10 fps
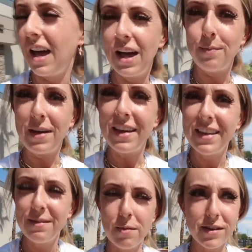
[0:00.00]
Um,
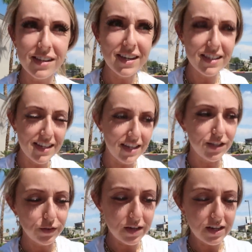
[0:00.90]
mostly
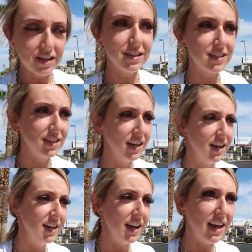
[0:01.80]
accessories
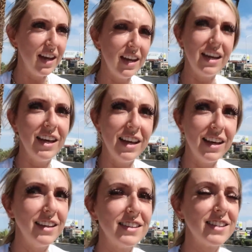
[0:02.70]

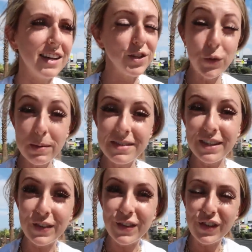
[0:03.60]
and a
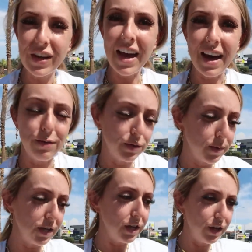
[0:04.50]
swimsuit. So yeah, it was
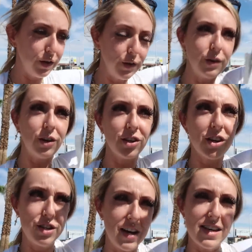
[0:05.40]
pretty cute. I'll
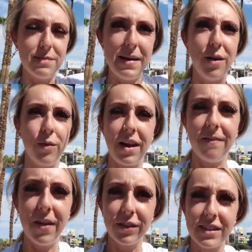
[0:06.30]
talk to you guys about what
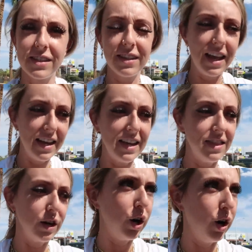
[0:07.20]
I felt
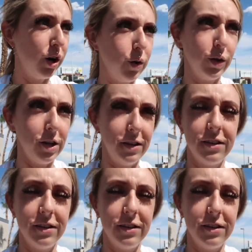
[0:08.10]
like in the car. Hold